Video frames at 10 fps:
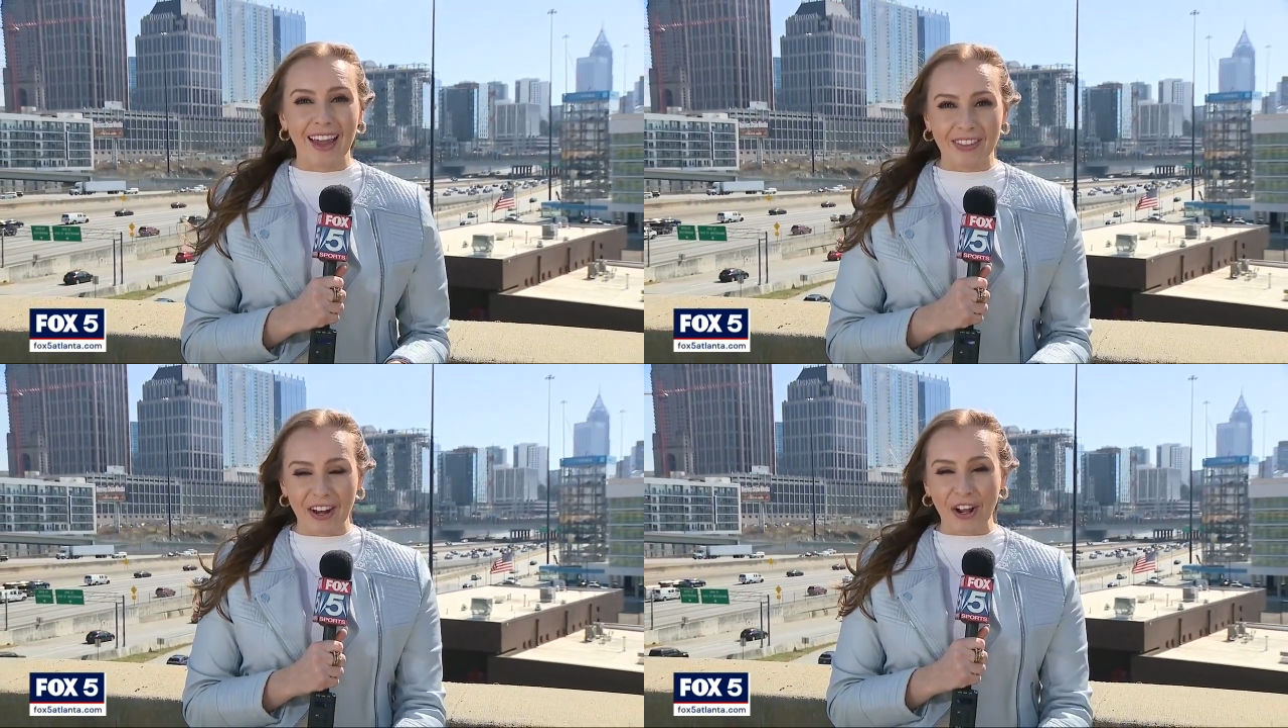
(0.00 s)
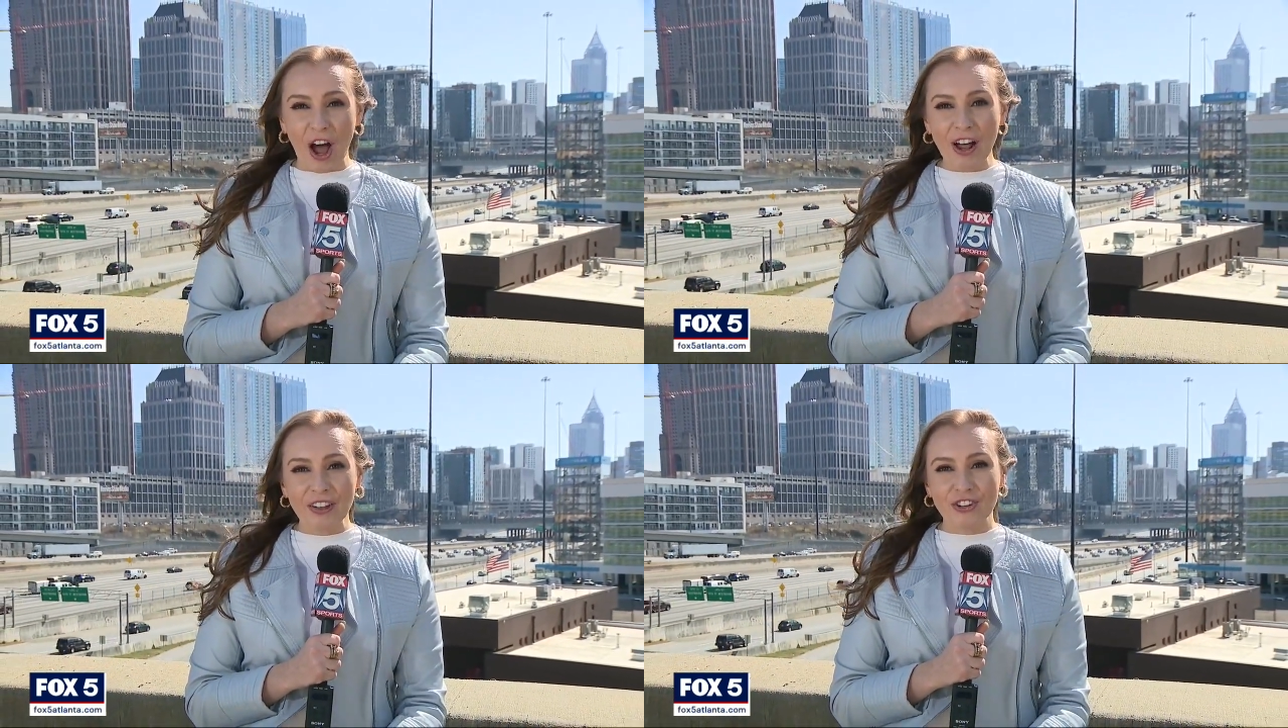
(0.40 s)
and then in
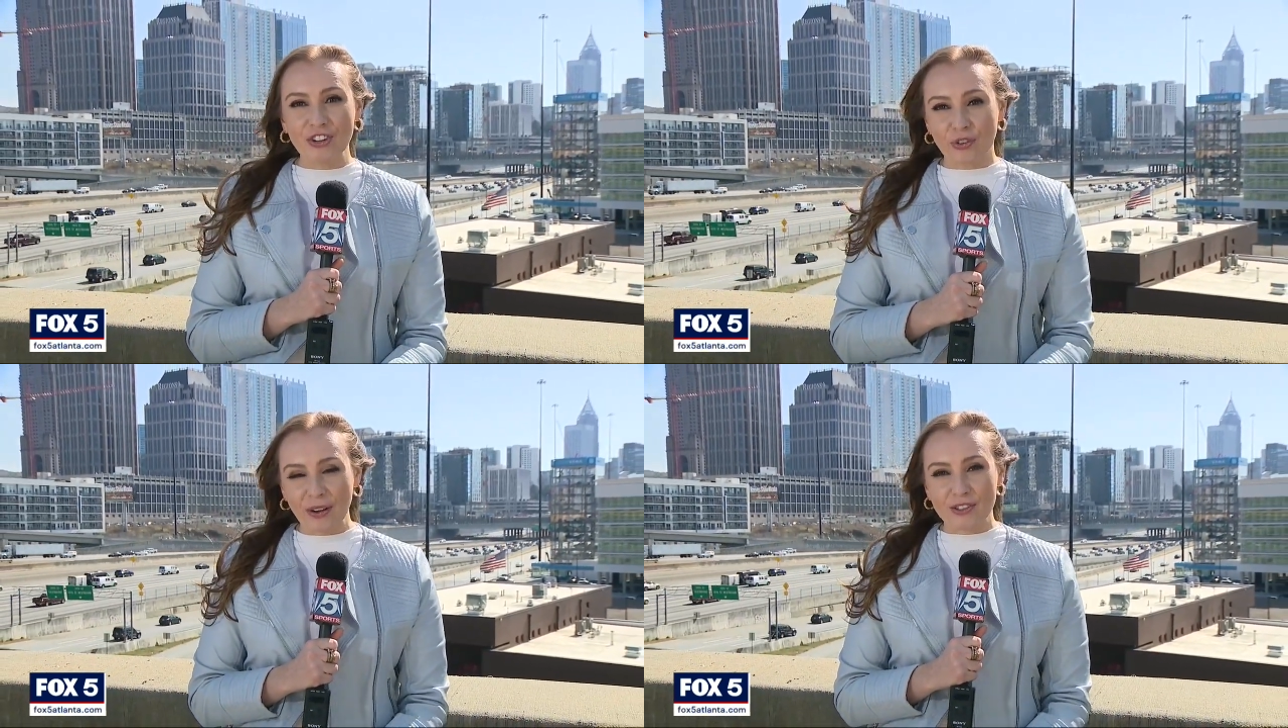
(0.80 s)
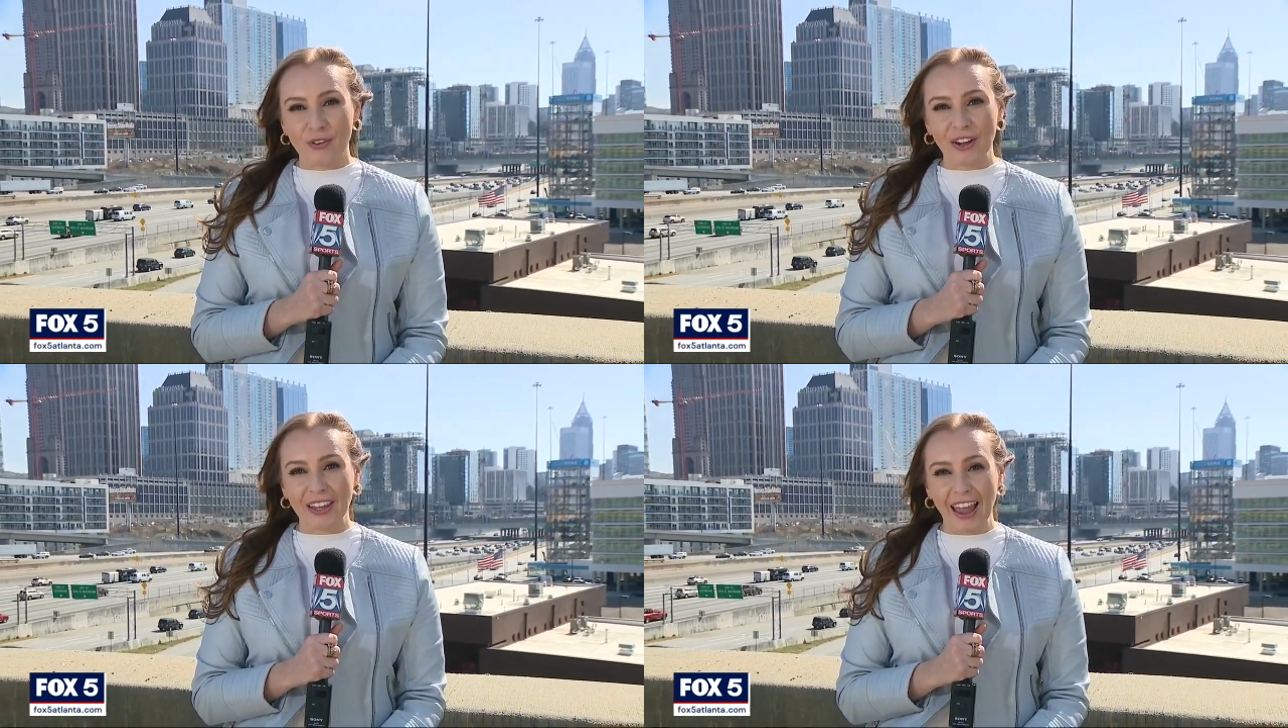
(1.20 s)
college, he
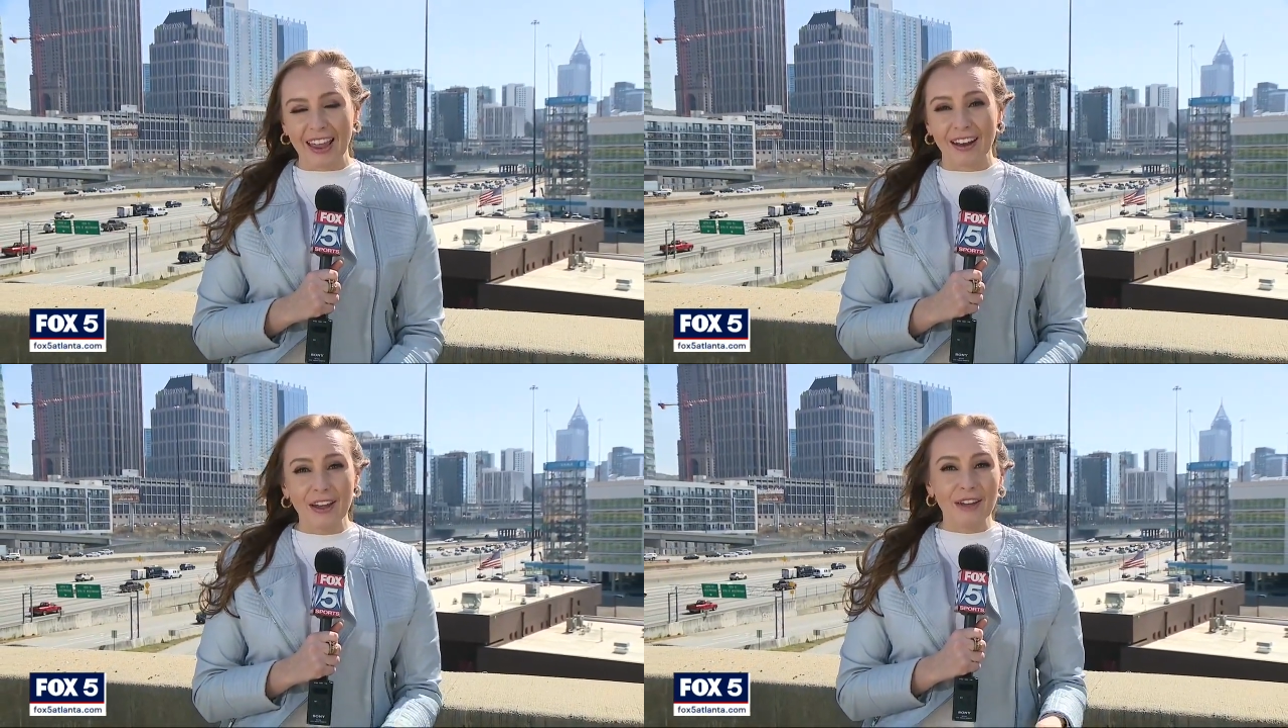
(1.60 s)
transferred again